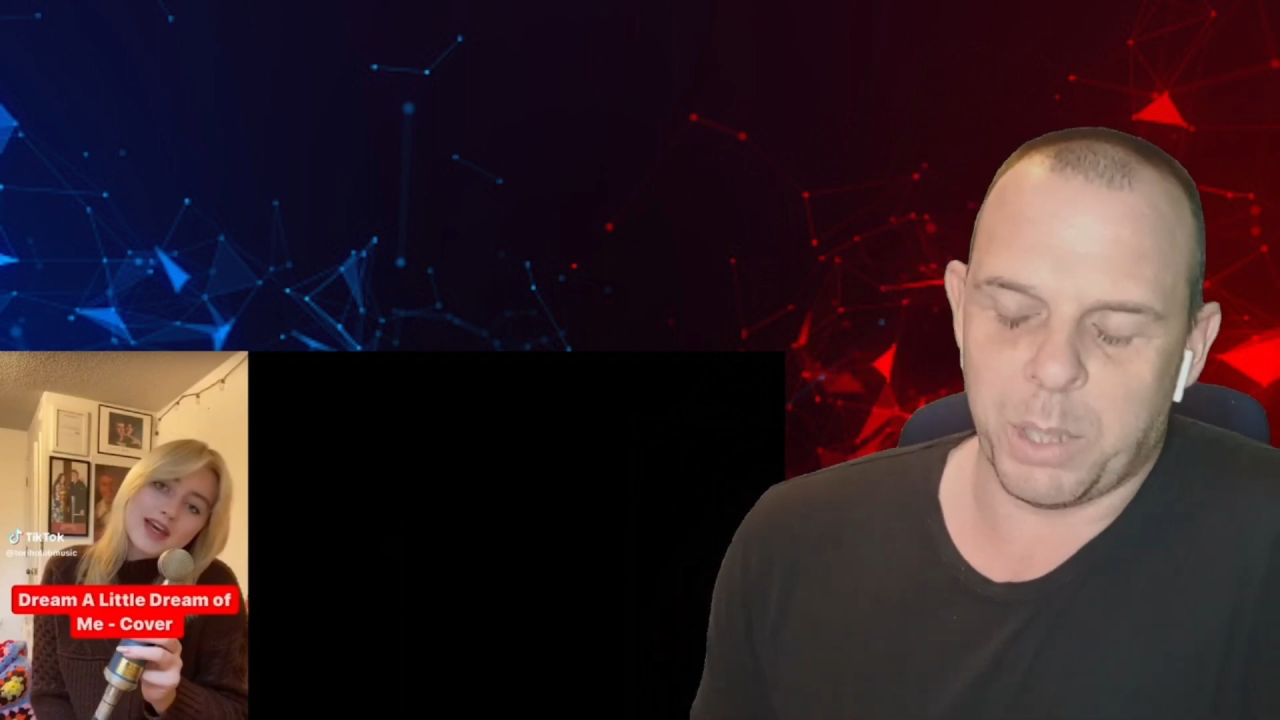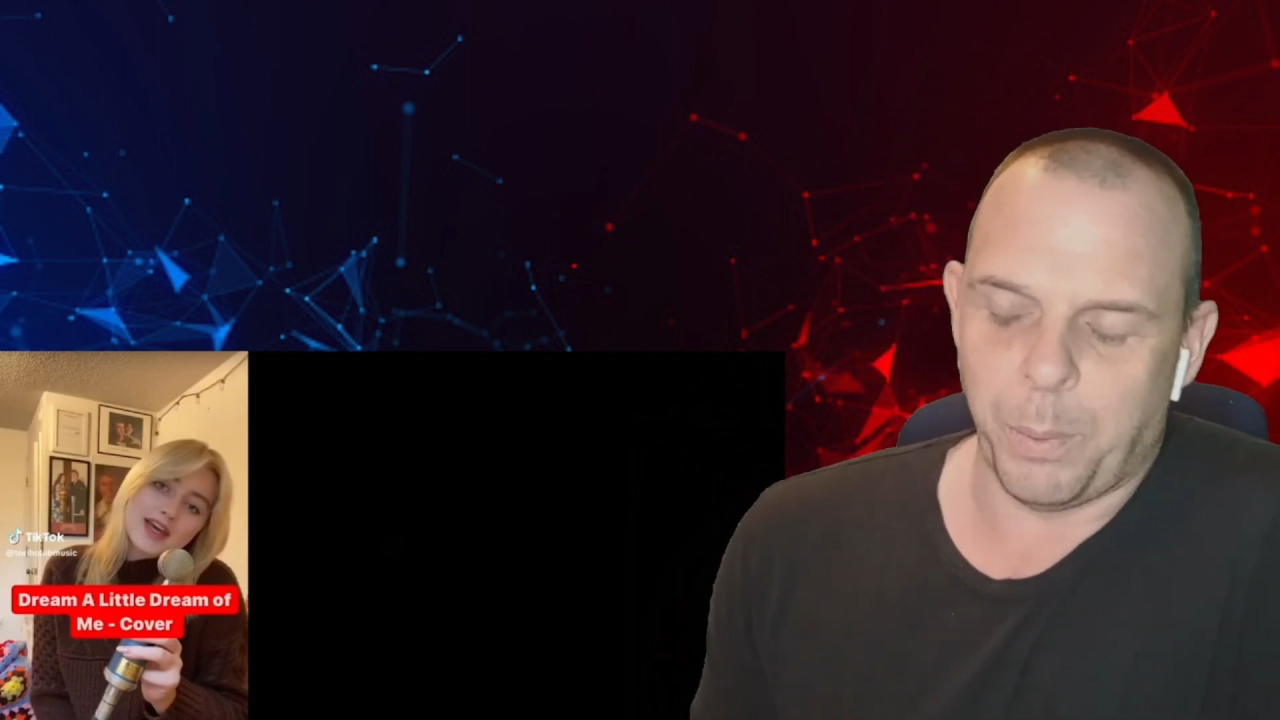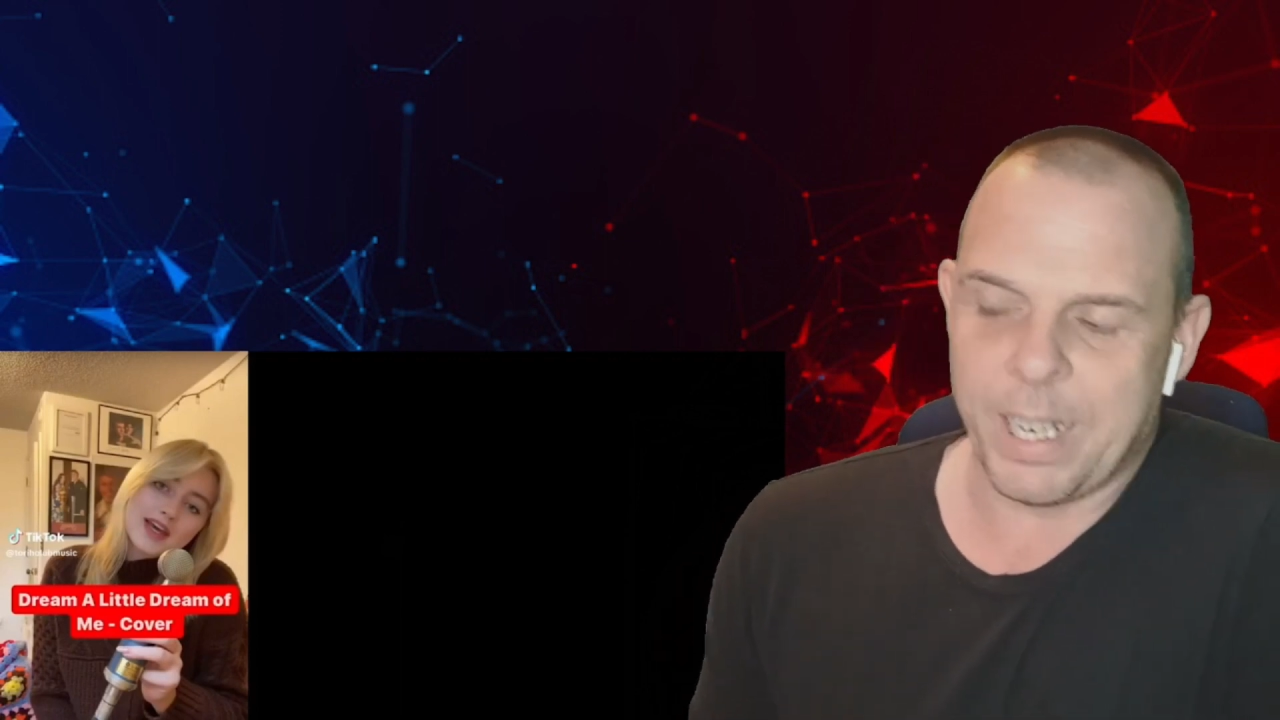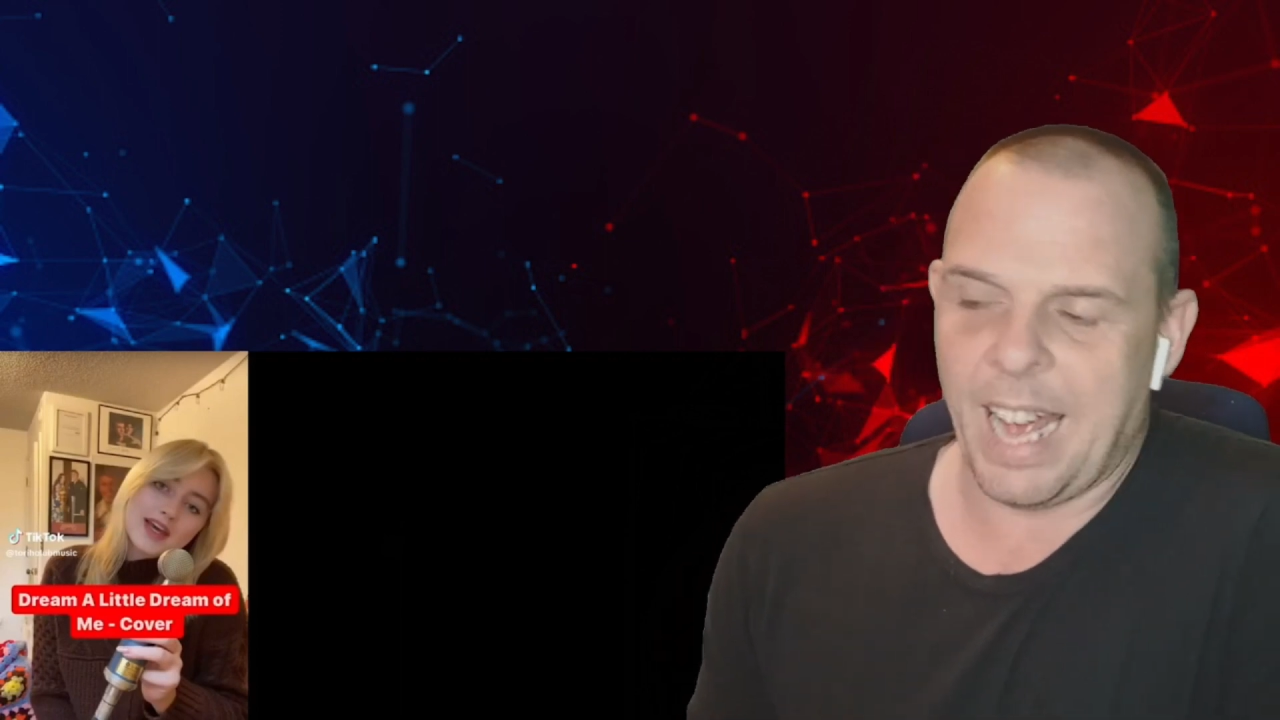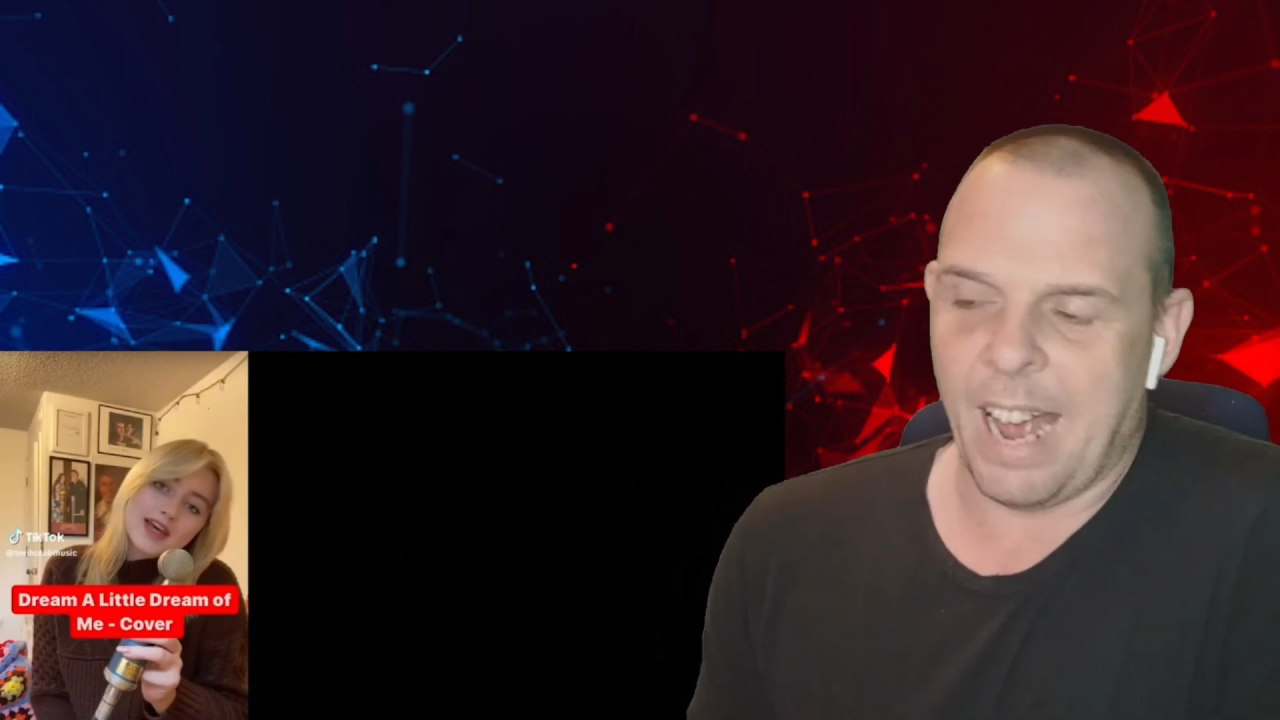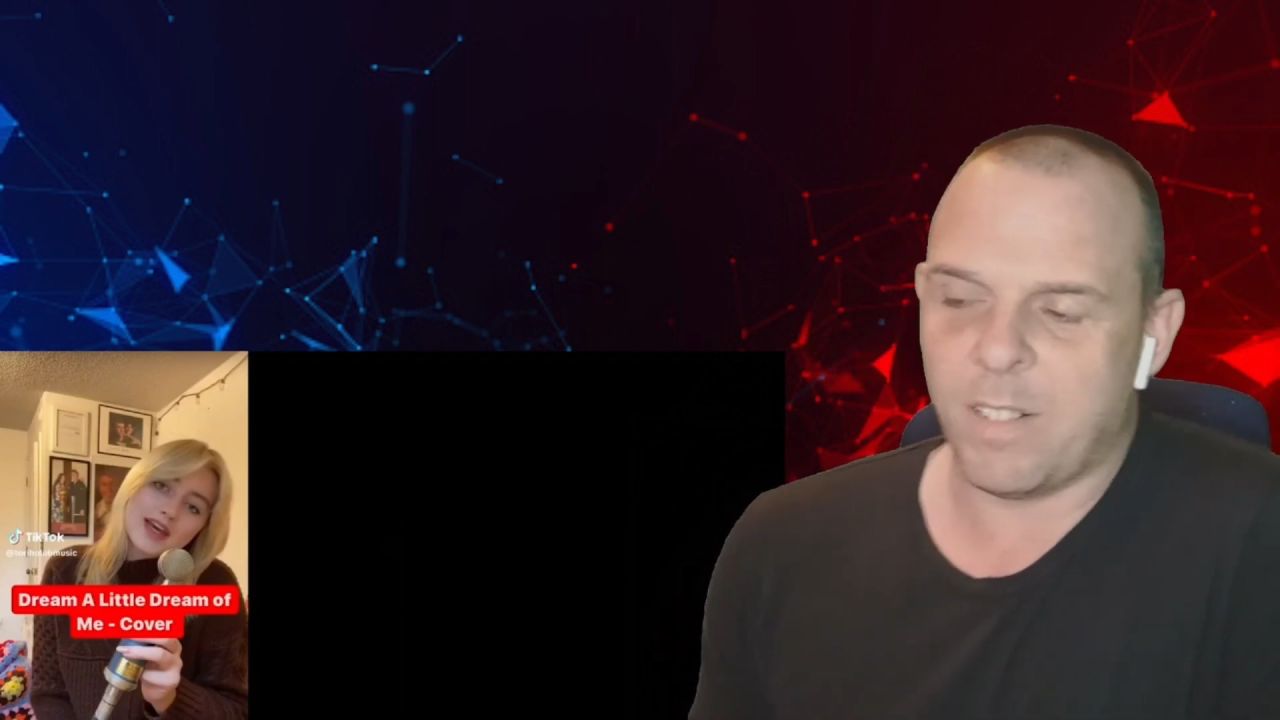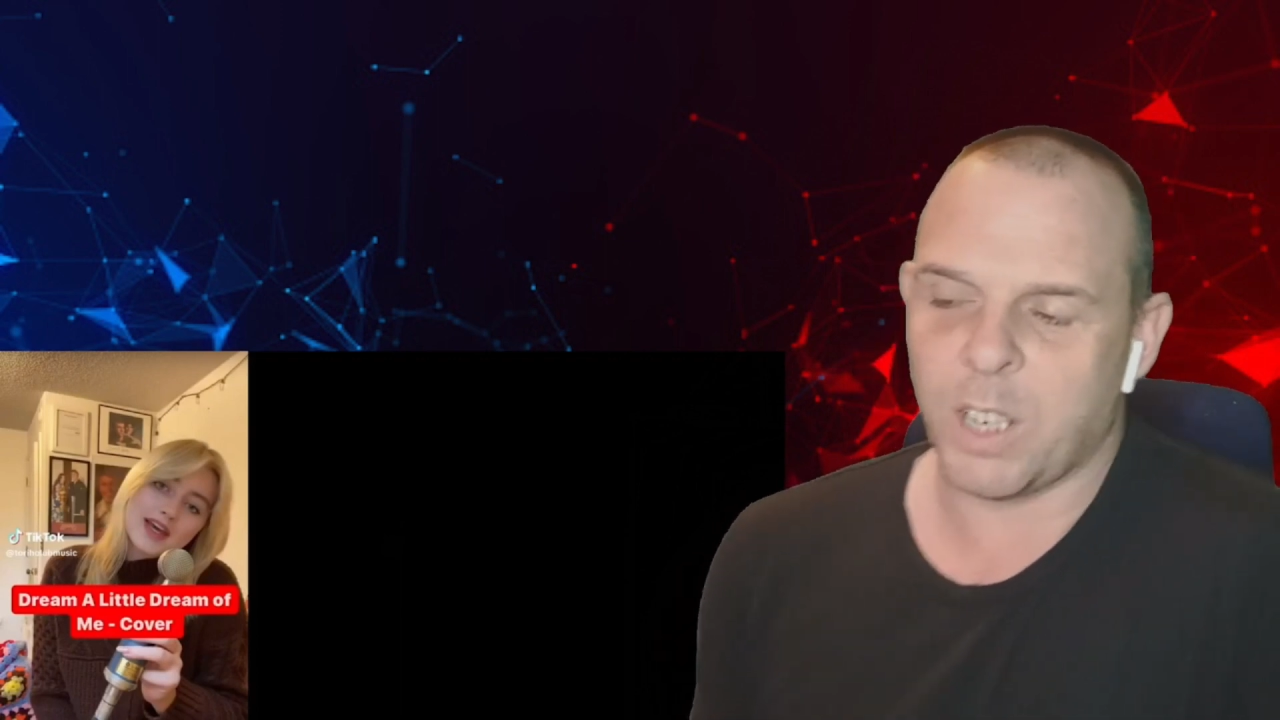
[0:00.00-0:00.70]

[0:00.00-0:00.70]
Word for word: way Karen